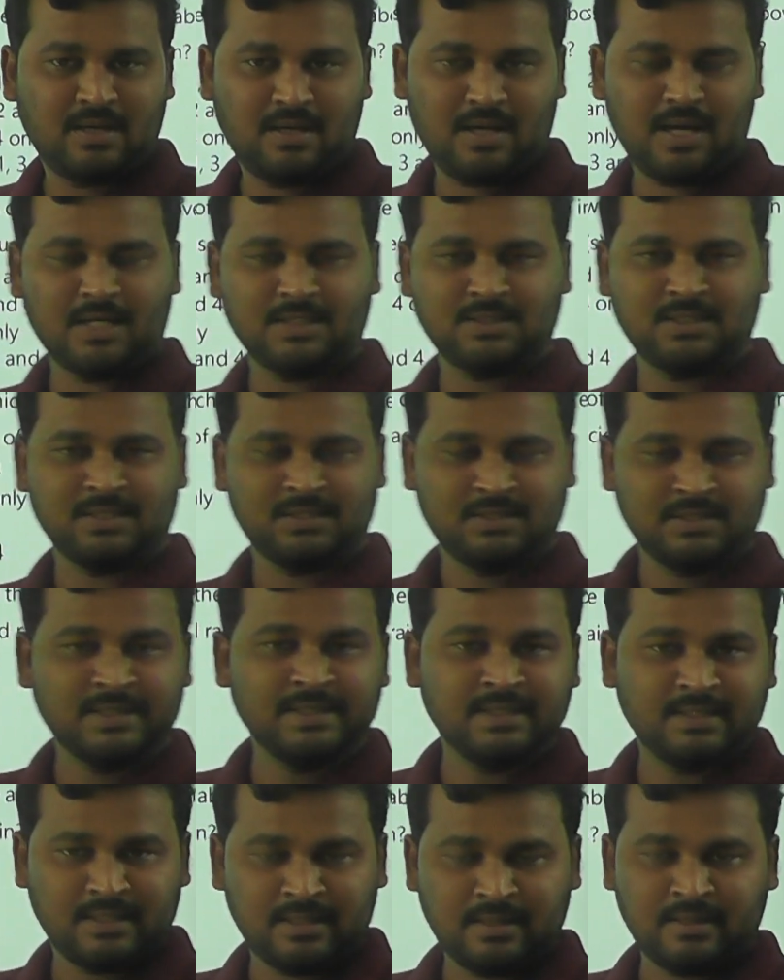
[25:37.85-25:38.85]
As we
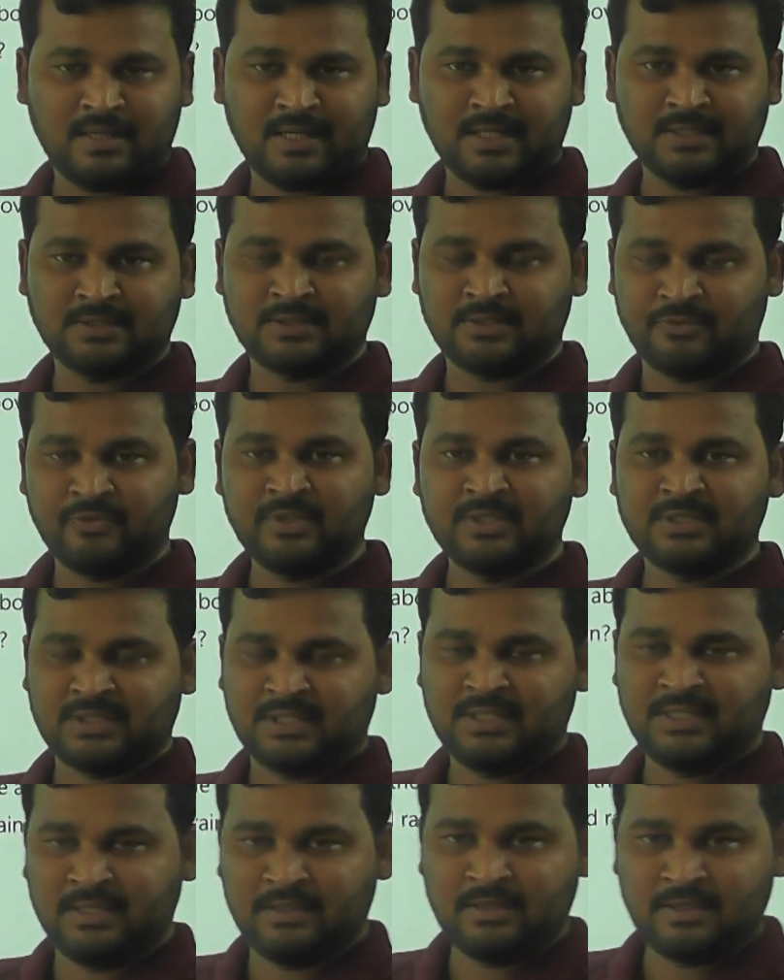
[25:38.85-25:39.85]

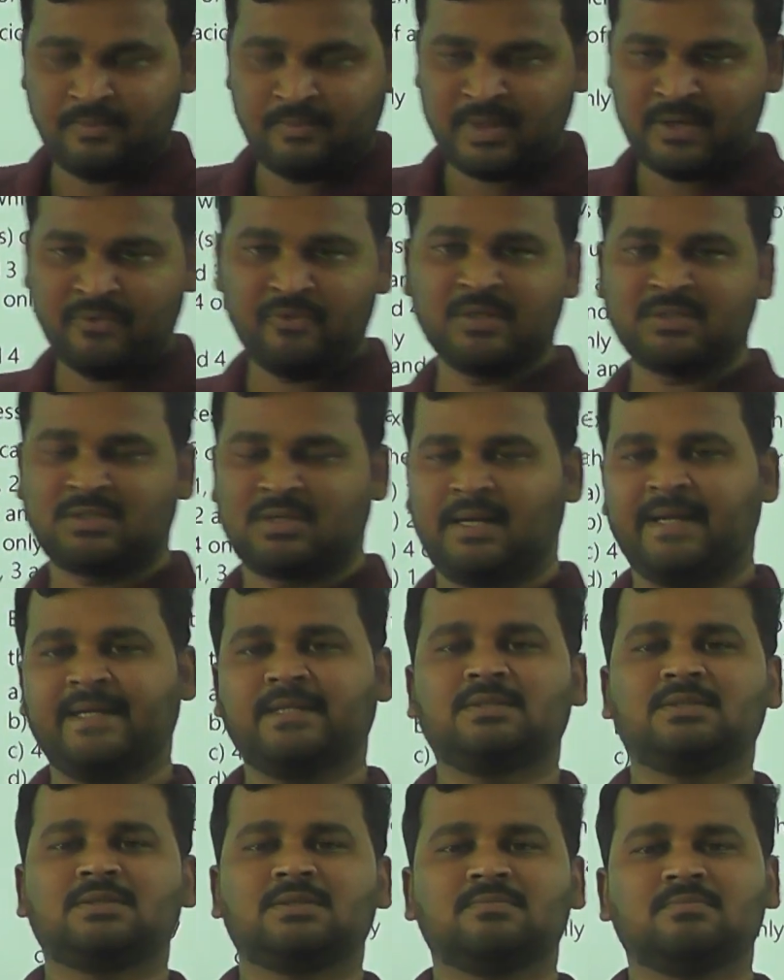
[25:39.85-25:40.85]
seen in the previous
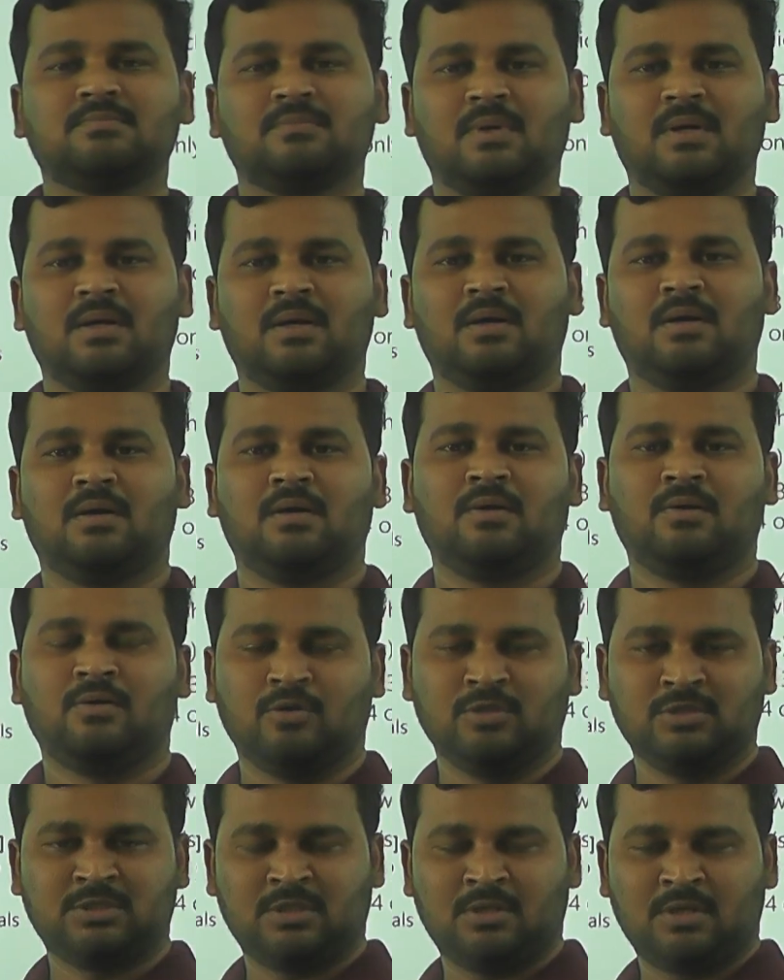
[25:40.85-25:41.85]
slides,
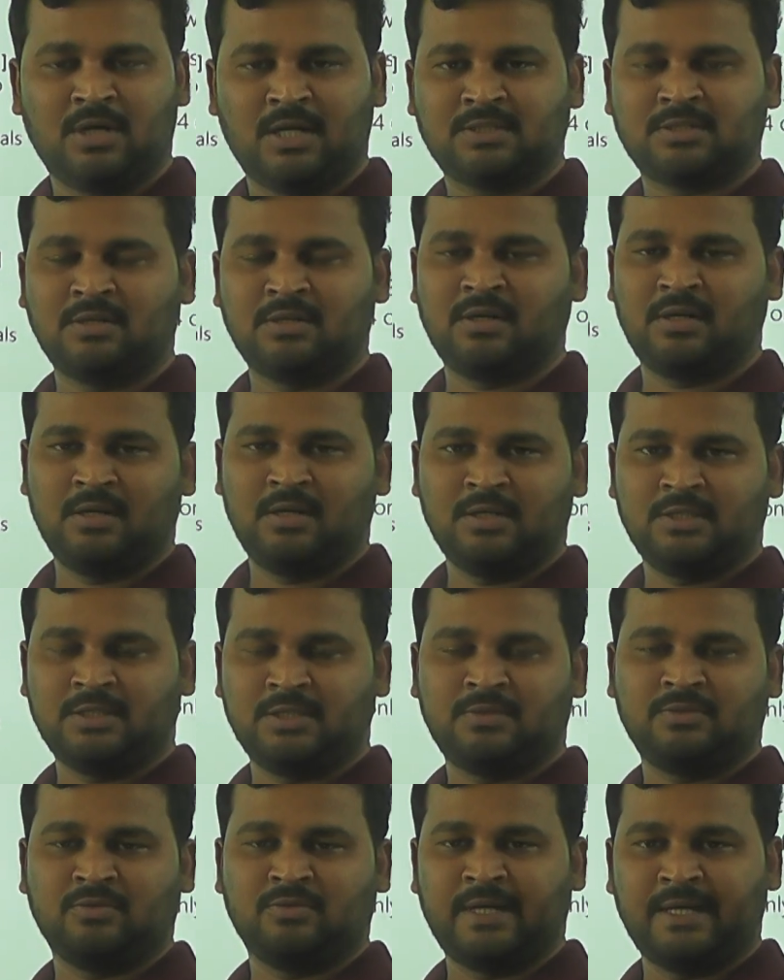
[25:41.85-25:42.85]
question asked related
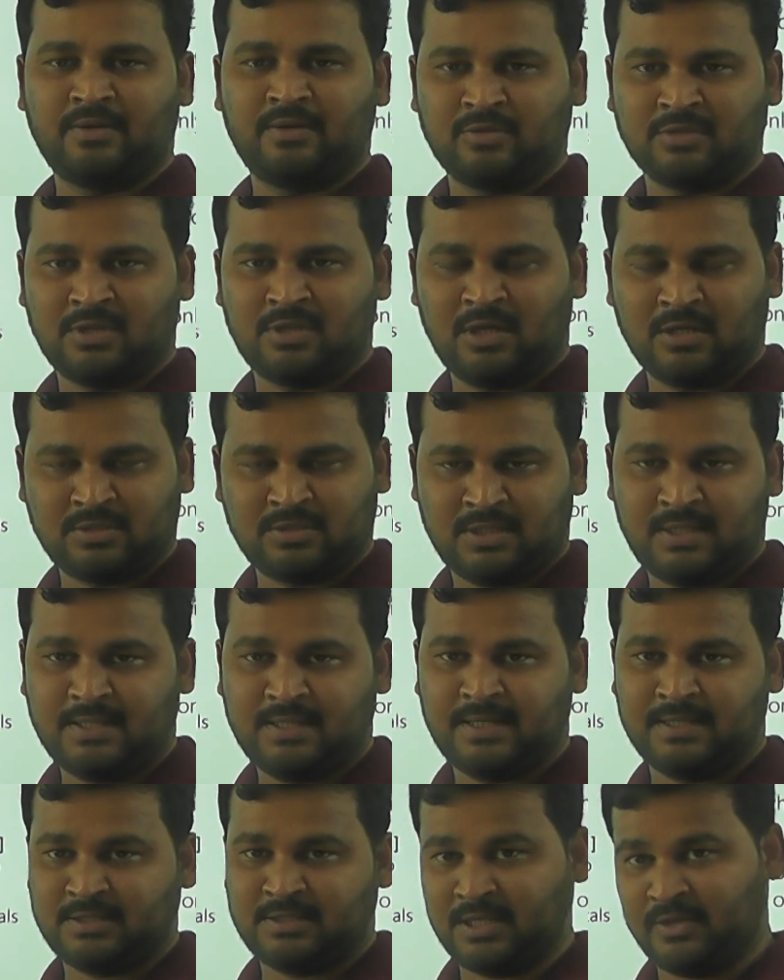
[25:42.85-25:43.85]
to nitrogen oxide
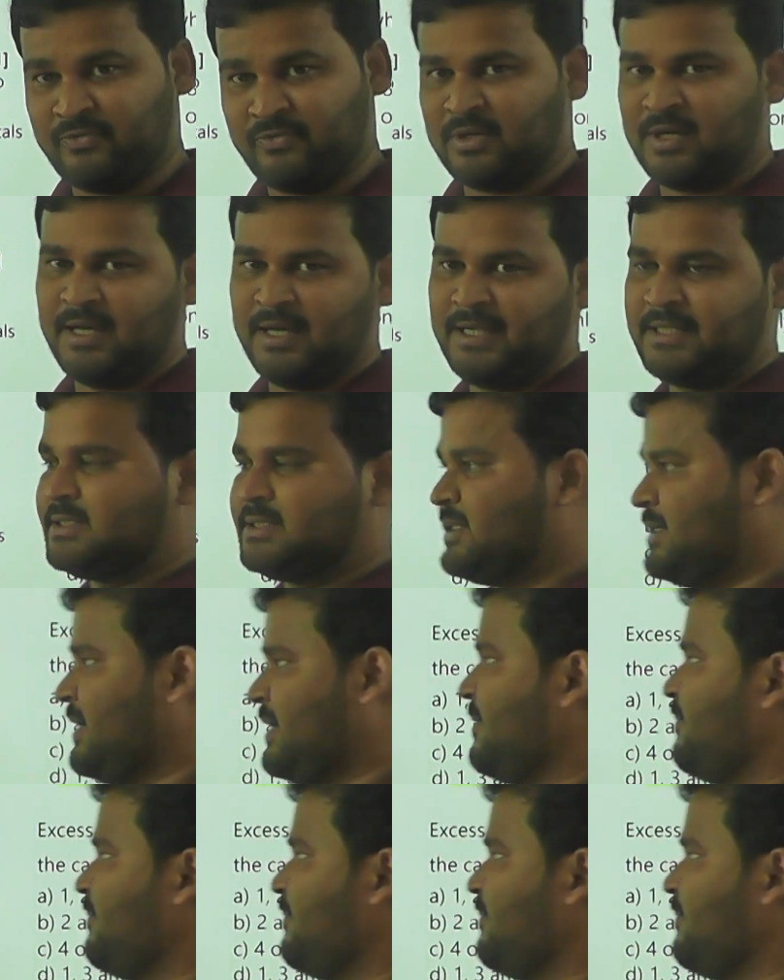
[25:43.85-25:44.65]
and sulfur dioxide.